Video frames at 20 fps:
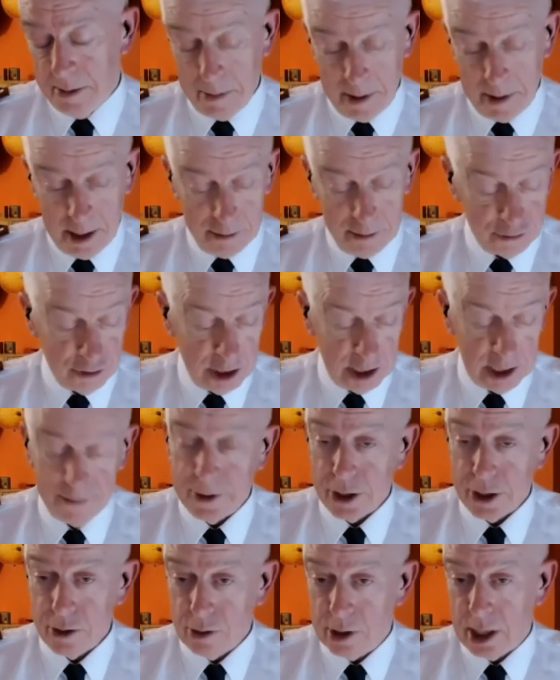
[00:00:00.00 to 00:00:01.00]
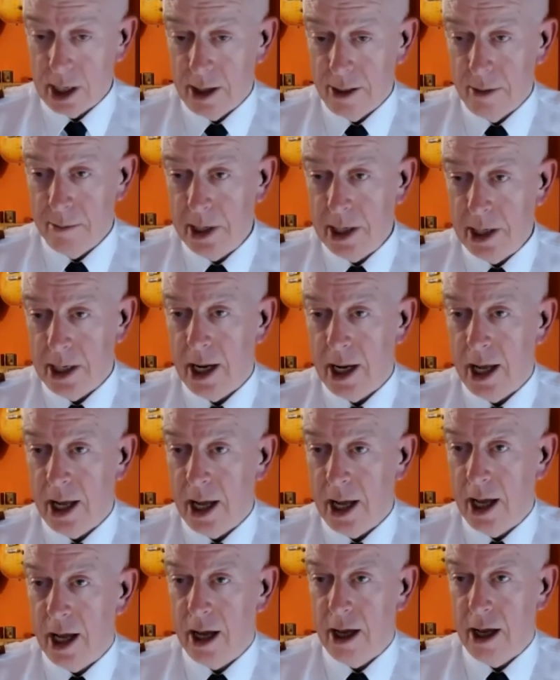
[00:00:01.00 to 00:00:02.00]
certainly in the UK at the minute,
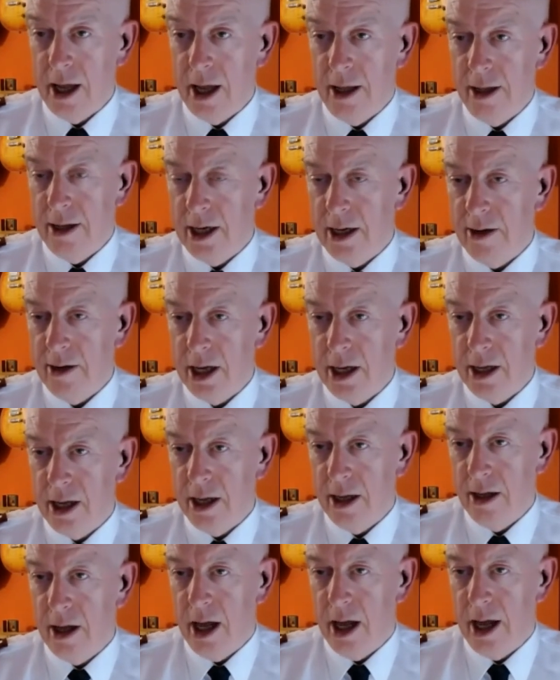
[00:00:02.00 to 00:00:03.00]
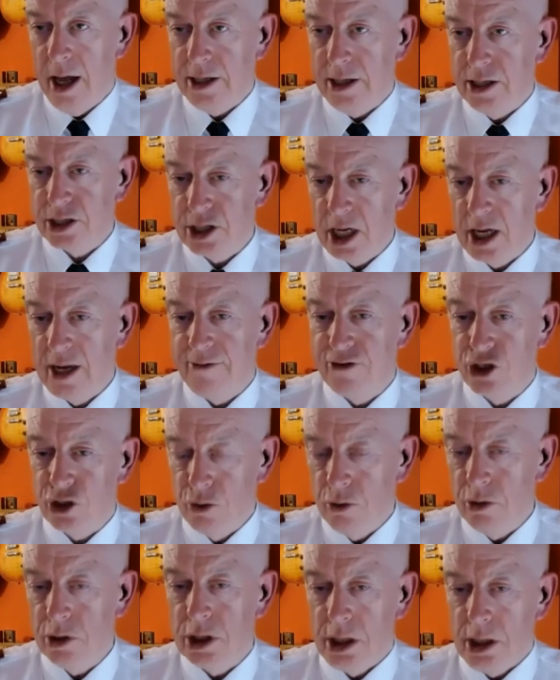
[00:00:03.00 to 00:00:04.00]
you know, a staff
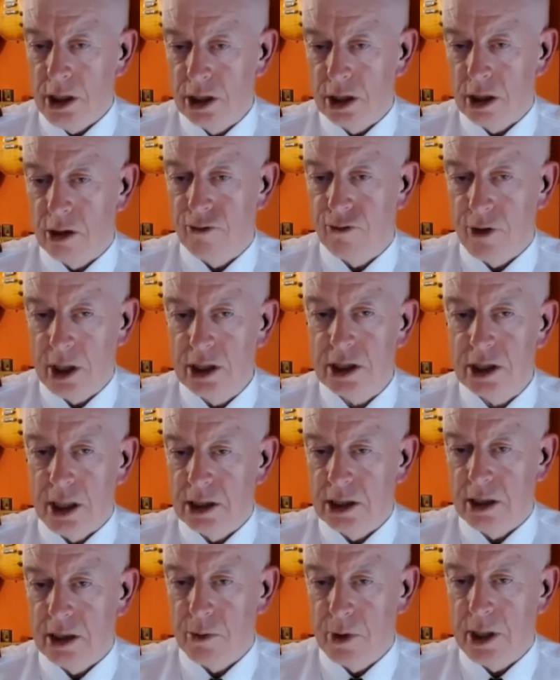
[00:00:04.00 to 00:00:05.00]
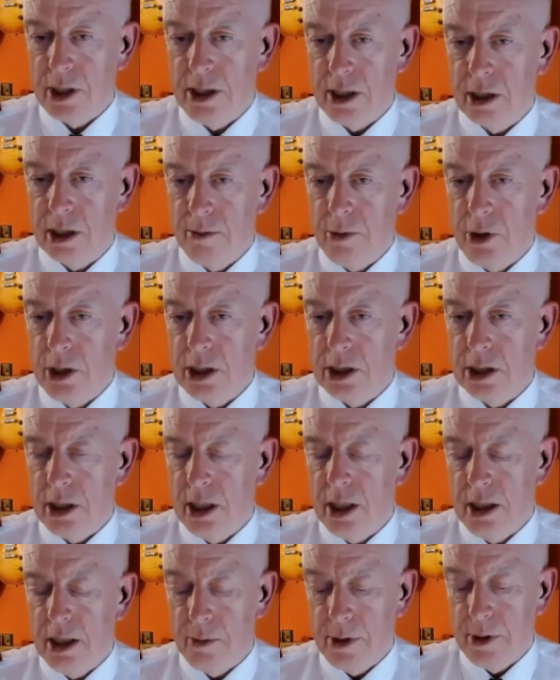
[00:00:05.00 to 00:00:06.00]
shortage, a crisis within the community,
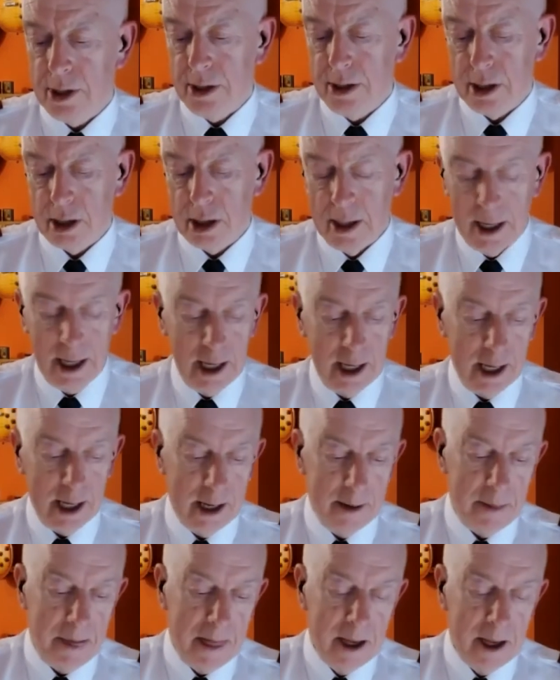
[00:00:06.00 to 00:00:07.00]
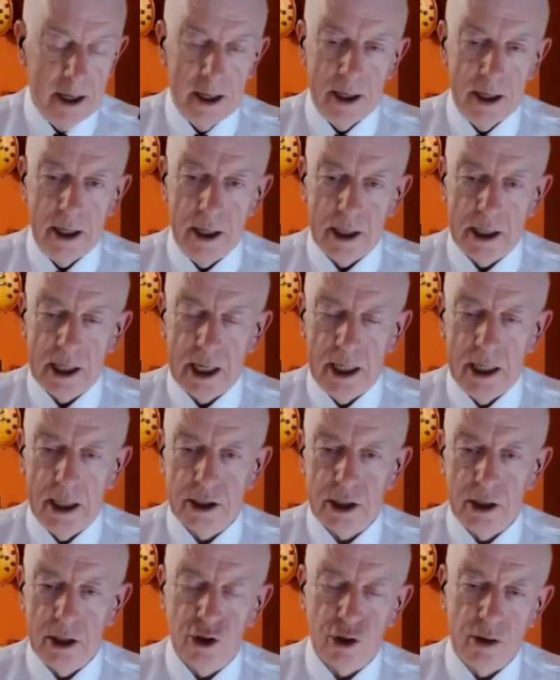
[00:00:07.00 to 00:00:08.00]
you know, within the
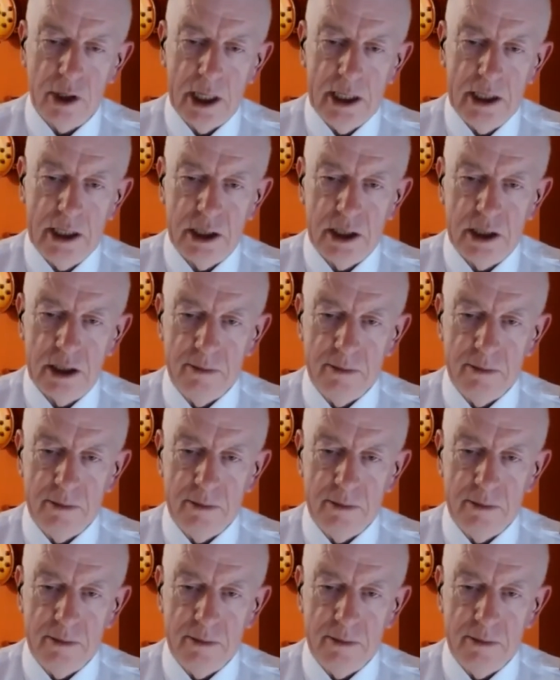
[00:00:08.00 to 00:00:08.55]
social care system.